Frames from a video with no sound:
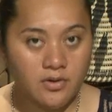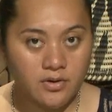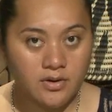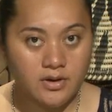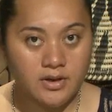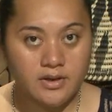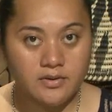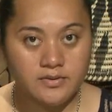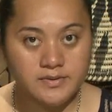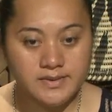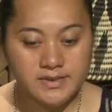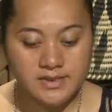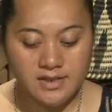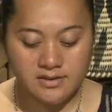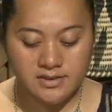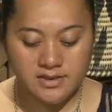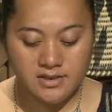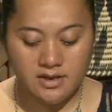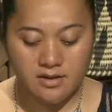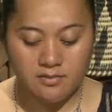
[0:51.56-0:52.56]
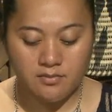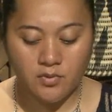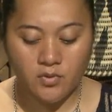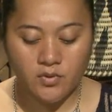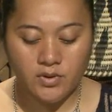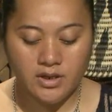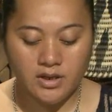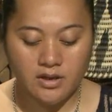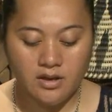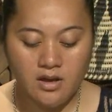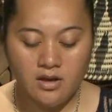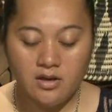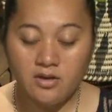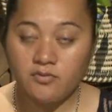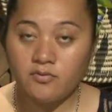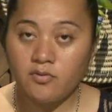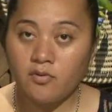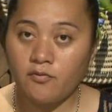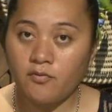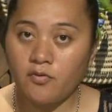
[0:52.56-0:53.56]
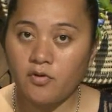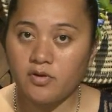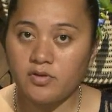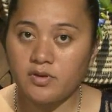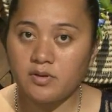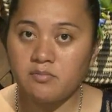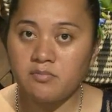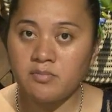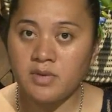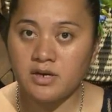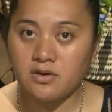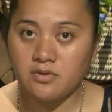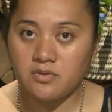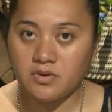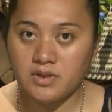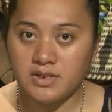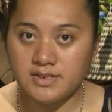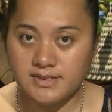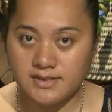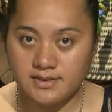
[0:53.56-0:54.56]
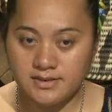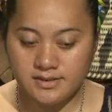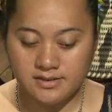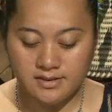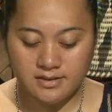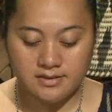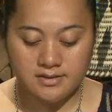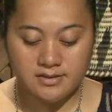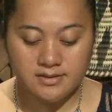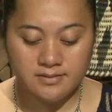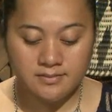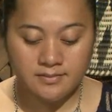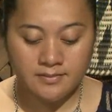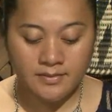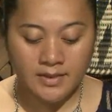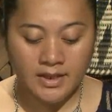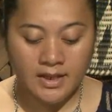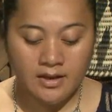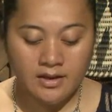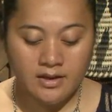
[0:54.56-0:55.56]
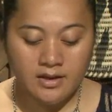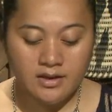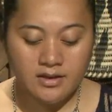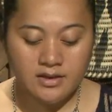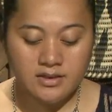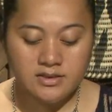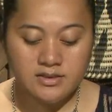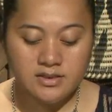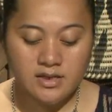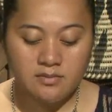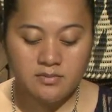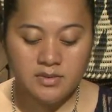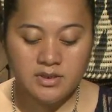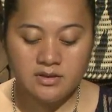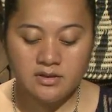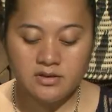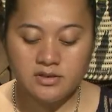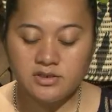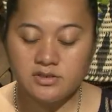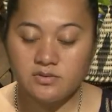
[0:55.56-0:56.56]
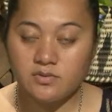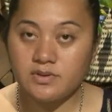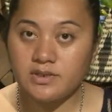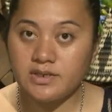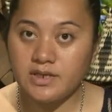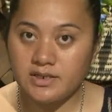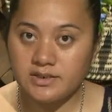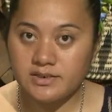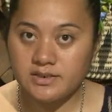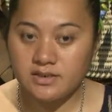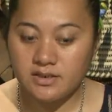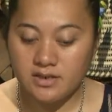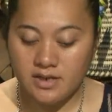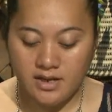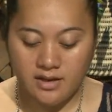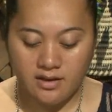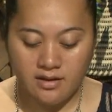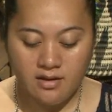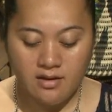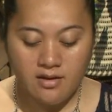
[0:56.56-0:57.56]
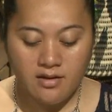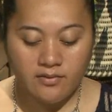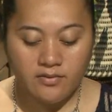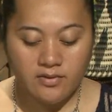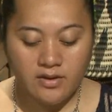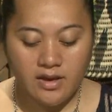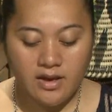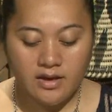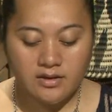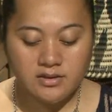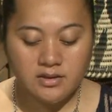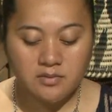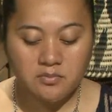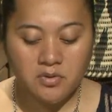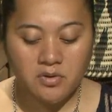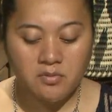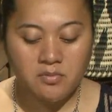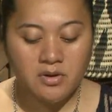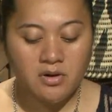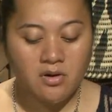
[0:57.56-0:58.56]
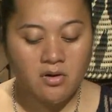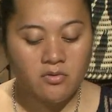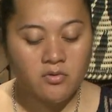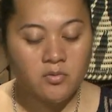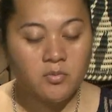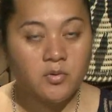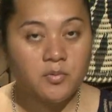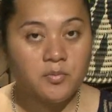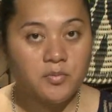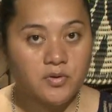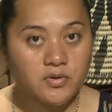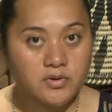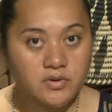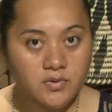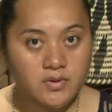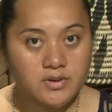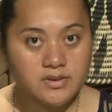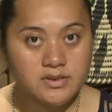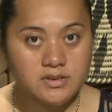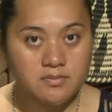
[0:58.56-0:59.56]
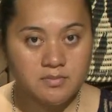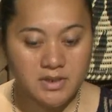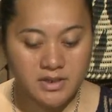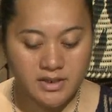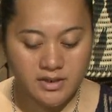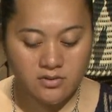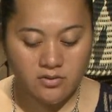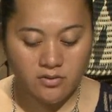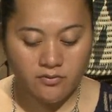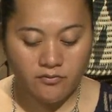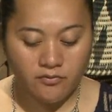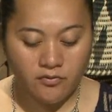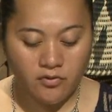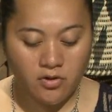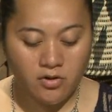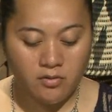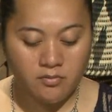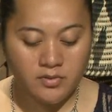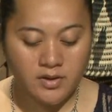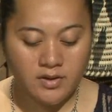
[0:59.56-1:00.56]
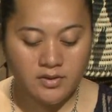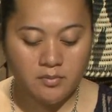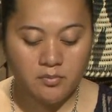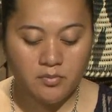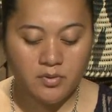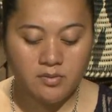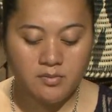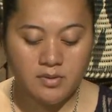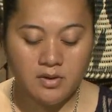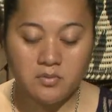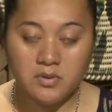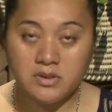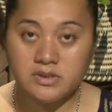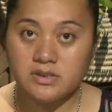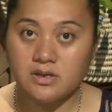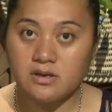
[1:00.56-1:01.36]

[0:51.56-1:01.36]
early on Saturday morning for further medical assistance. In a statement issued yesterday, the acting Premier Honourable Poto Asipili confirmed that the Premier was